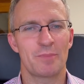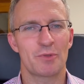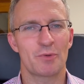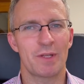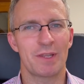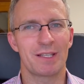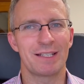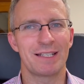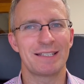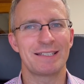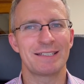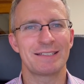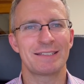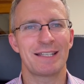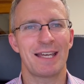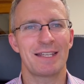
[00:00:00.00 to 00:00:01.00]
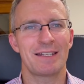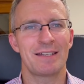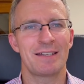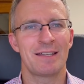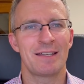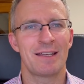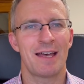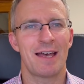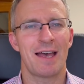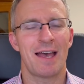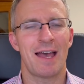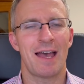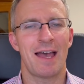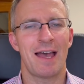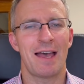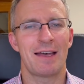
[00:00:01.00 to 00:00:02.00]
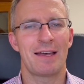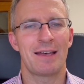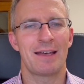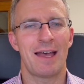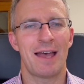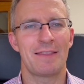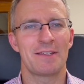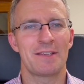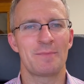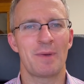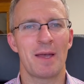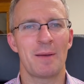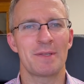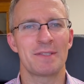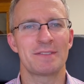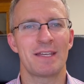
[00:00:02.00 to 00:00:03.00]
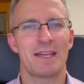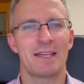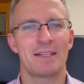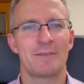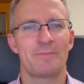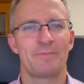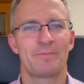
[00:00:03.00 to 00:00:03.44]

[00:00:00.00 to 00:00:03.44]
between the leasing standard and the impairment standard.